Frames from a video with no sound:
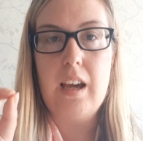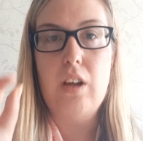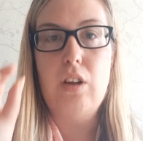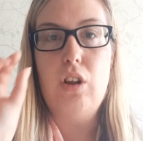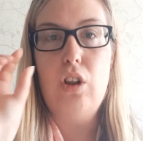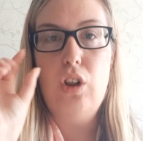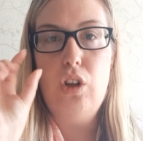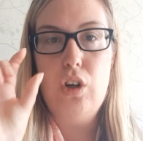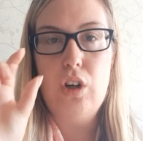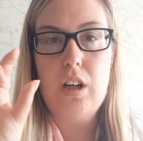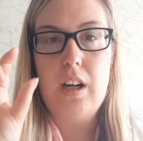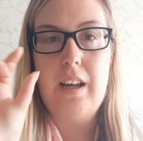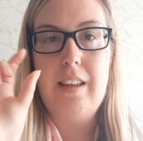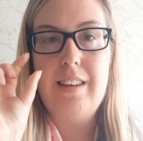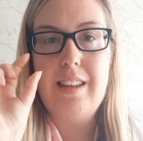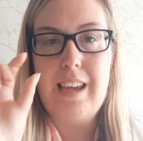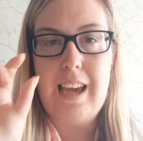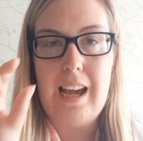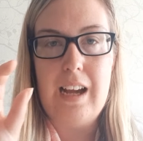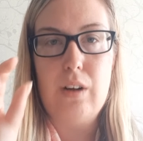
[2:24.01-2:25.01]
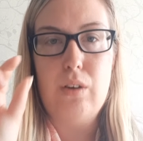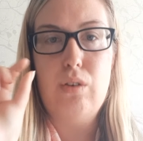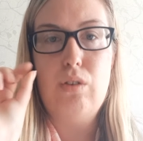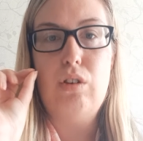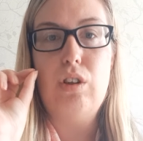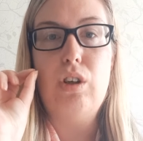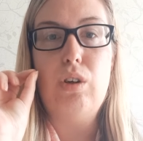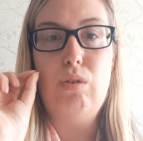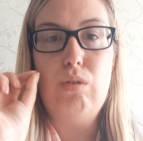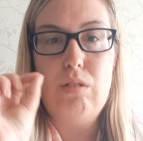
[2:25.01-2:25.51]
and look at the angles
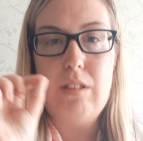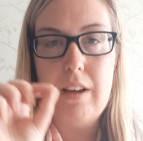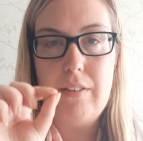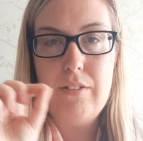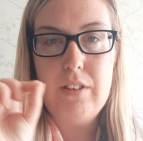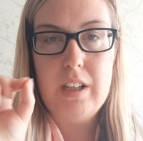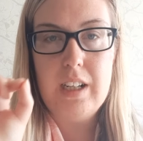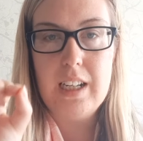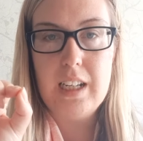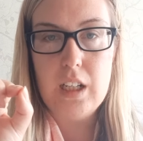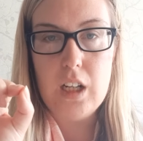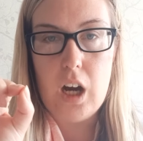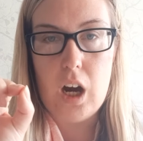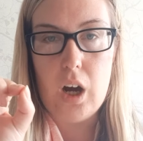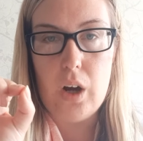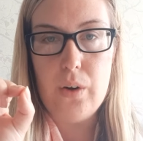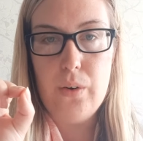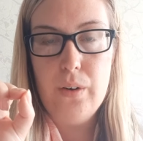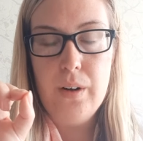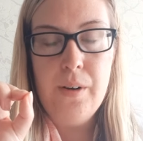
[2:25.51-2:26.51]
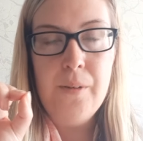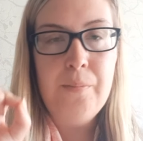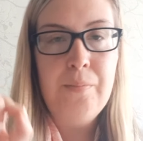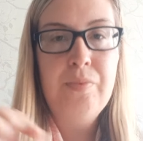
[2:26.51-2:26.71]
that you definitely know